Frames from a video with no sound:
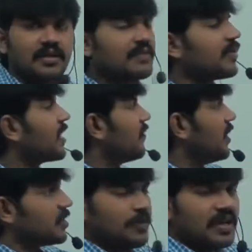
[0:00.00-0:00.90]
That one I
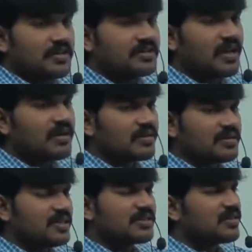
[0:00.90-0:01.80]
will explain. It's
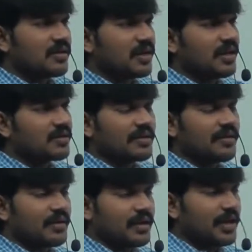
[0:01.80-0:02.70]
not just
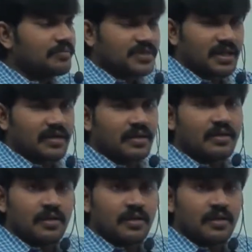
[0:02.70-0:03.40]
not namesake,